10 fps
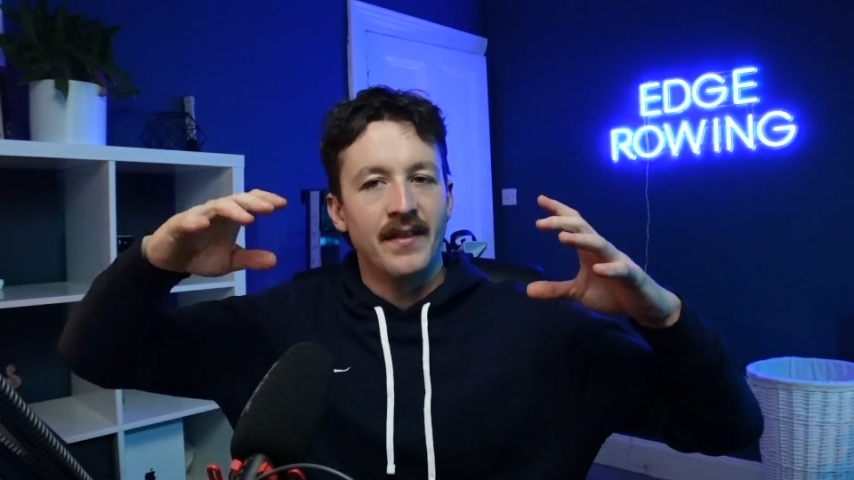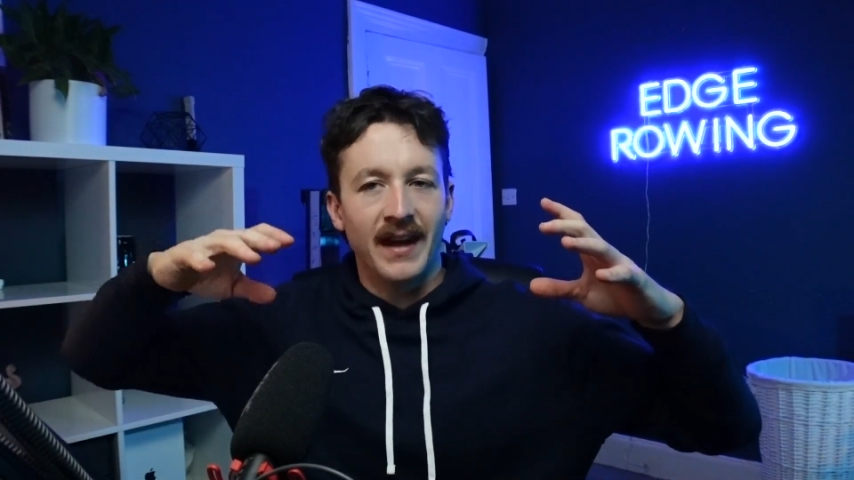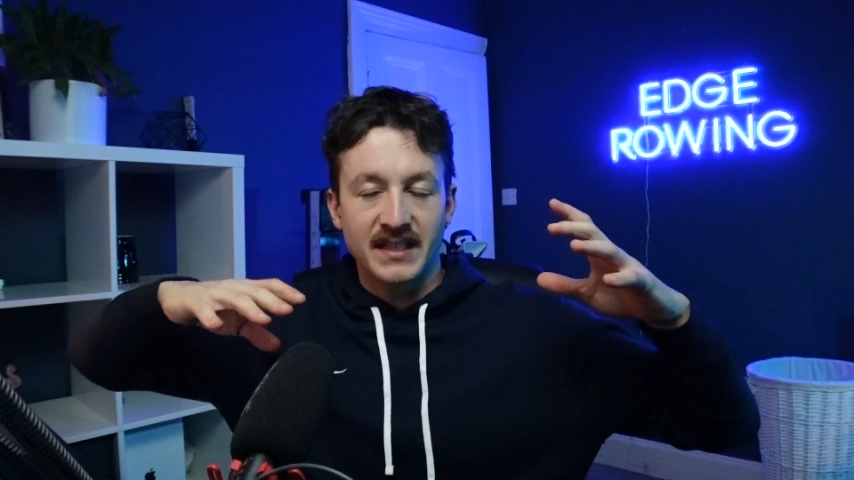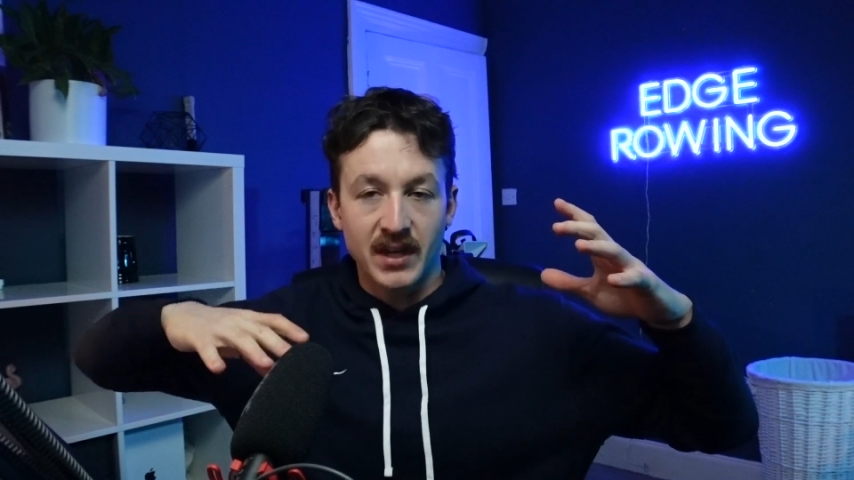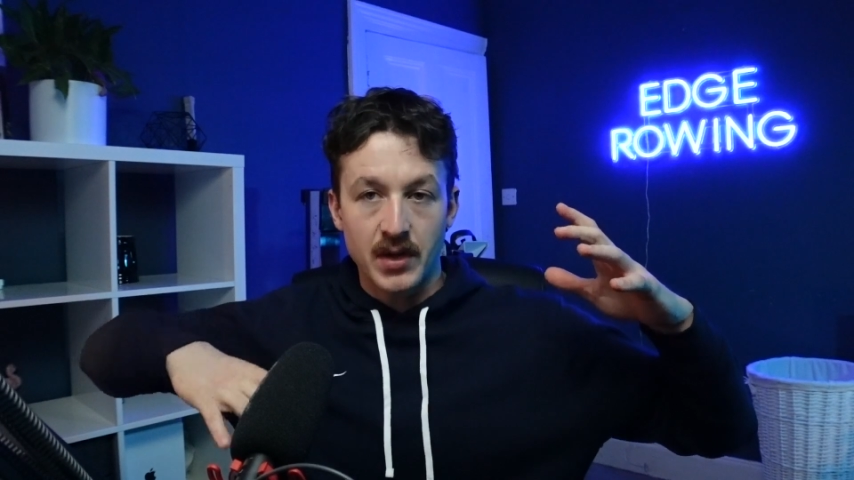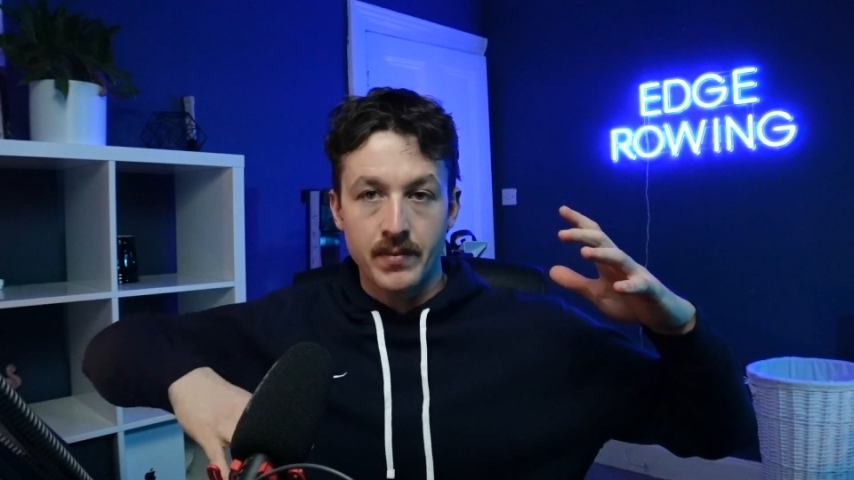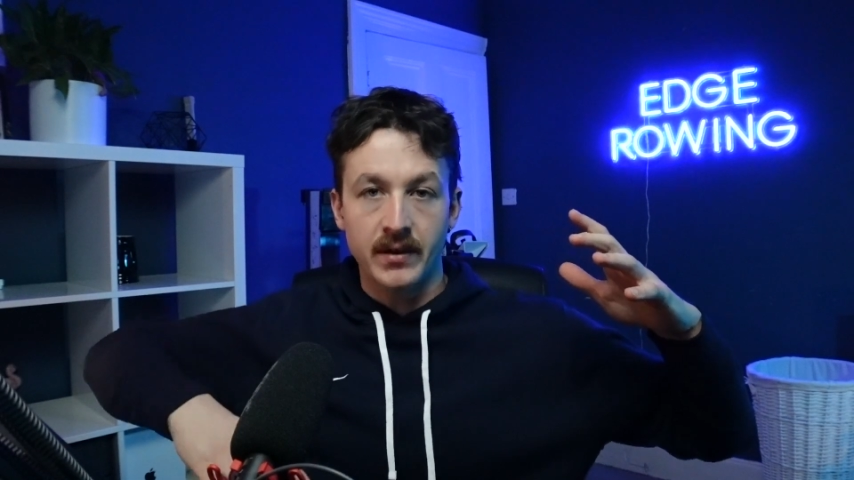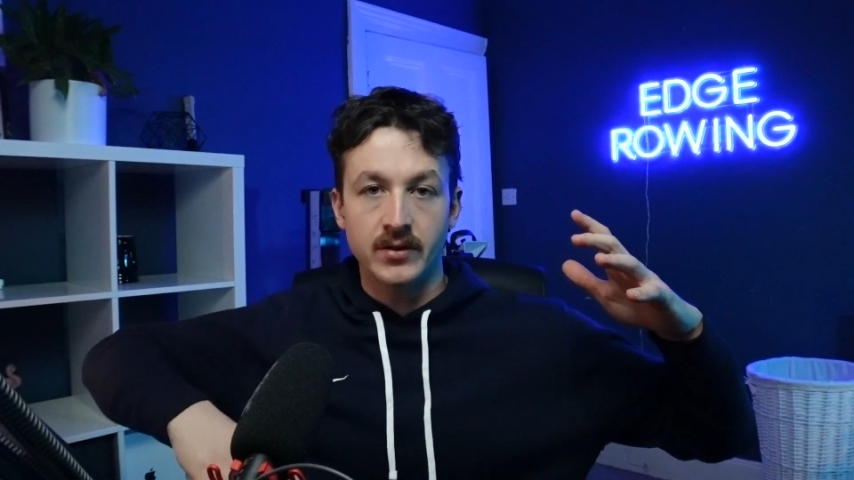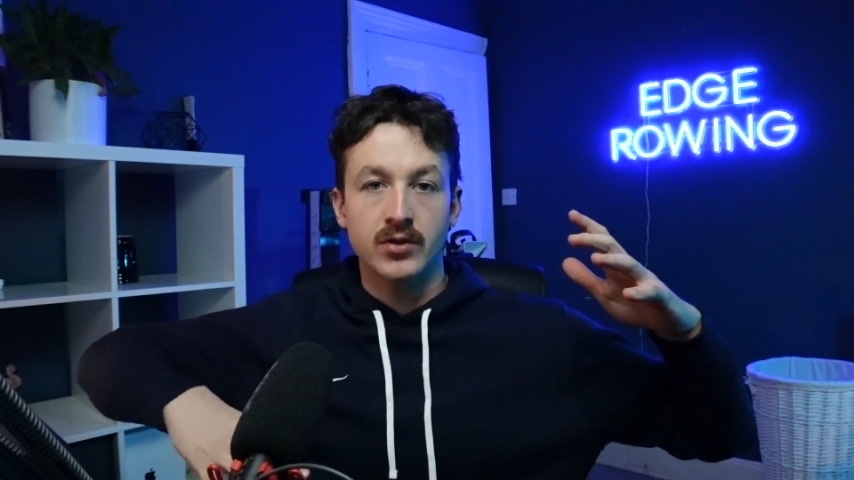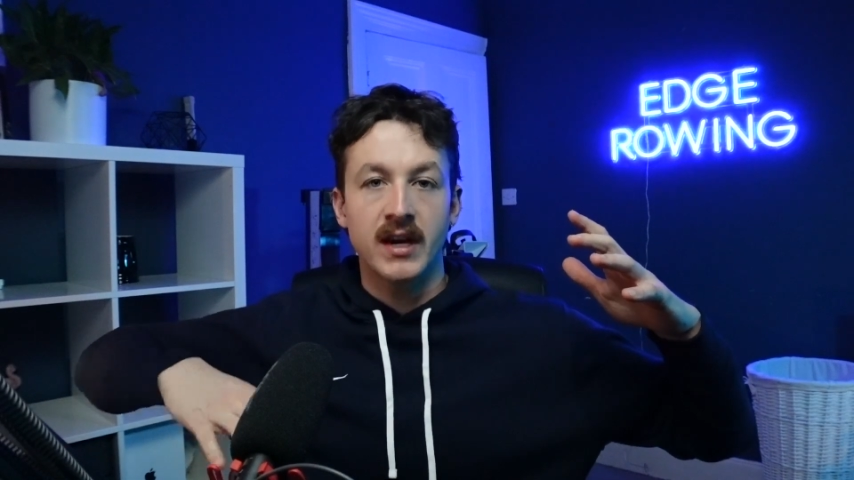That's how you
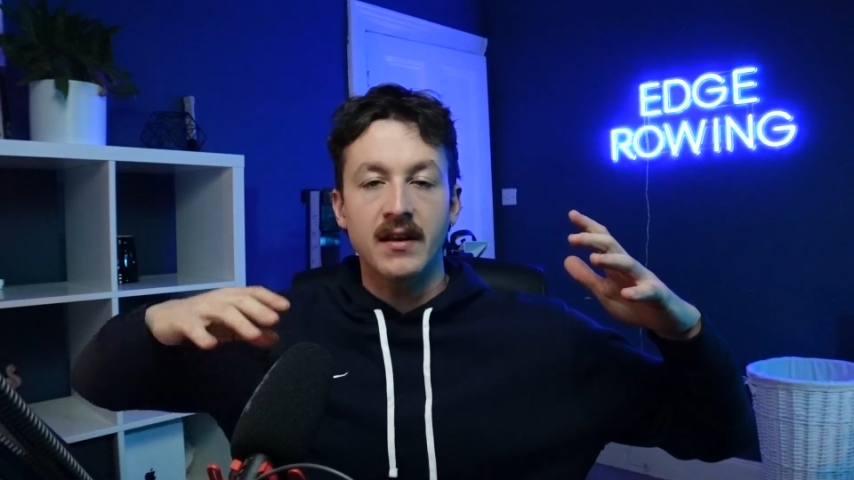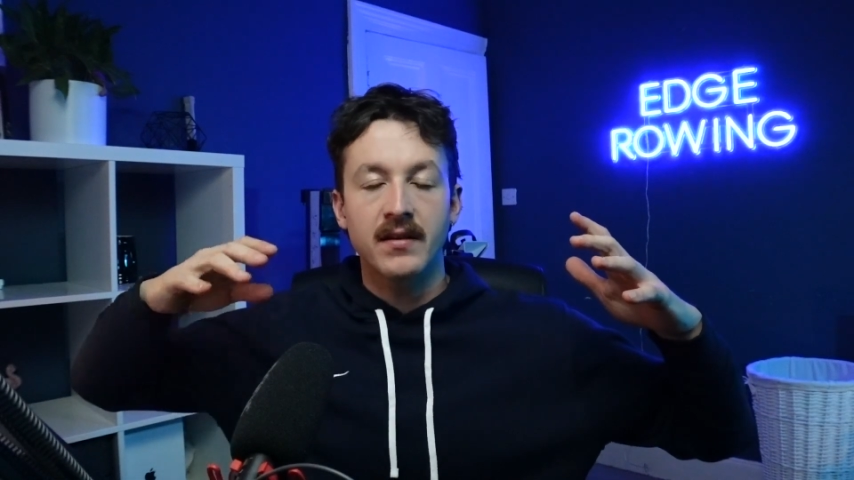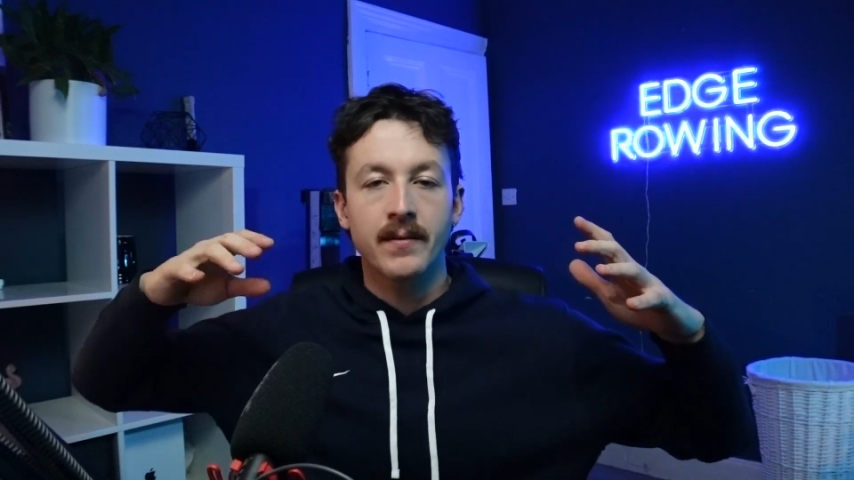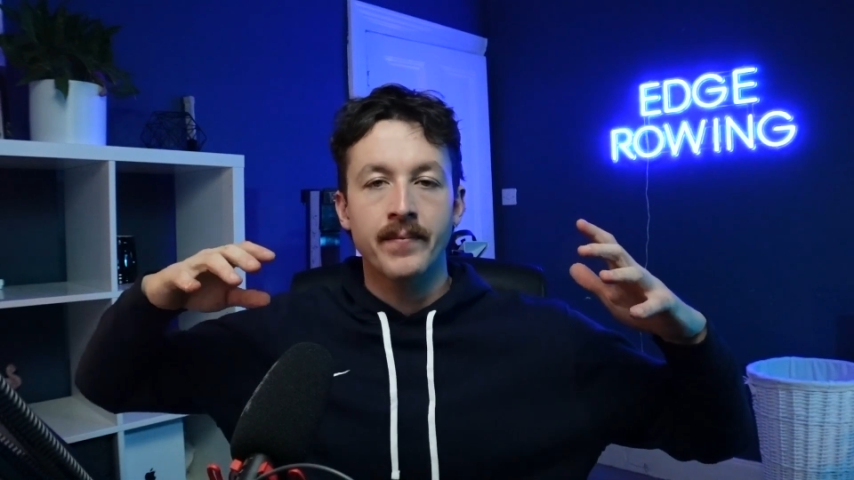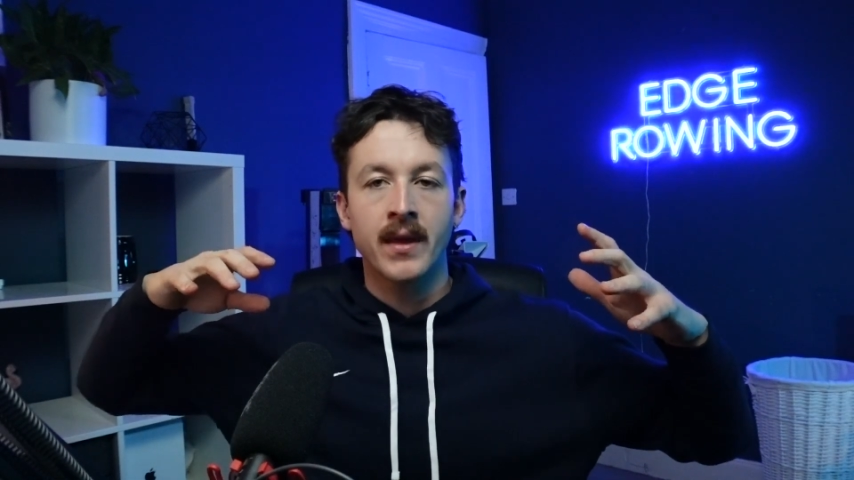build strength.